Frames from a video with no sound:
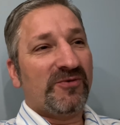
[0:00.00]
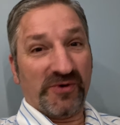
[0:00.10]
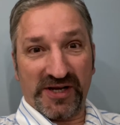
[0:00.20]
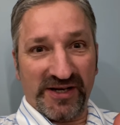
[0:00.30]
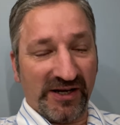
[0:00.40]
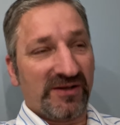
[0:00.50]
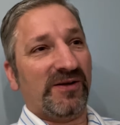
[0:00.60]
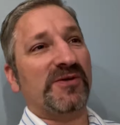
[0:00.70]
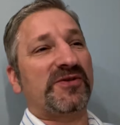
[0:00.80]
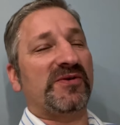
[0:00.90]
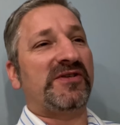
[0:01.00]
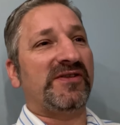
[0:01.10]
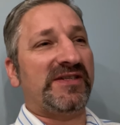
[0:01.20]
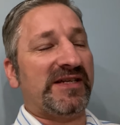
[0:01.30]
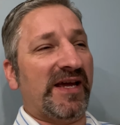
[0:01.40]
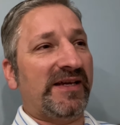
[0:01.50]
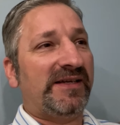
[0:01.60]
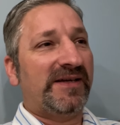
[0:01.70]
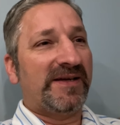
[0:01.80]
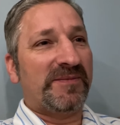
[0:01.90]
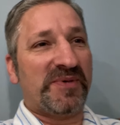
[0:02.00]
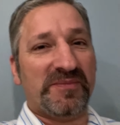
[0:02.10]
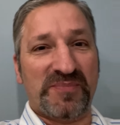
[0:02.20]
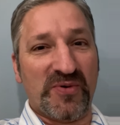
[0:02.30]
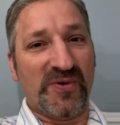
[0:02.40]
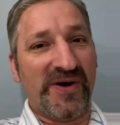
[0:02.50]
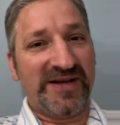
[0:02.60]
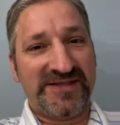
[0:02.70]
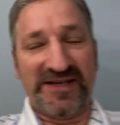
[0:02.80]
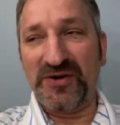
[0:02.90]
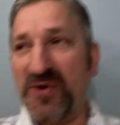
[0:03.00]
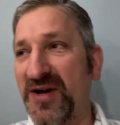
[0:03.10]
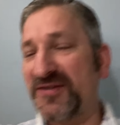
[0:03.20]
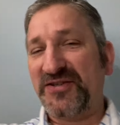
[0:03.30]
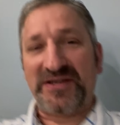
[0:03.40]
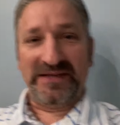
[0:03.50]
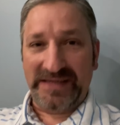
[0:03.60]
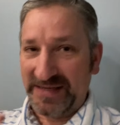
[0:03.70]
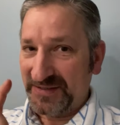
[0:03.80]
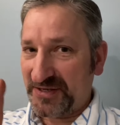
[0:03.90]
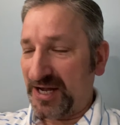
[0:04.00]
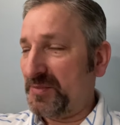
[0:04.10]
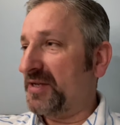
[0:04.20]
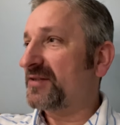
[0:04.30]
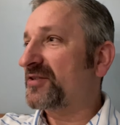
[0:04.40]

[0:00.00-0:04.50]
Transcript: We're getting closer to the day. But boy, I tell you what, Sunday is coming.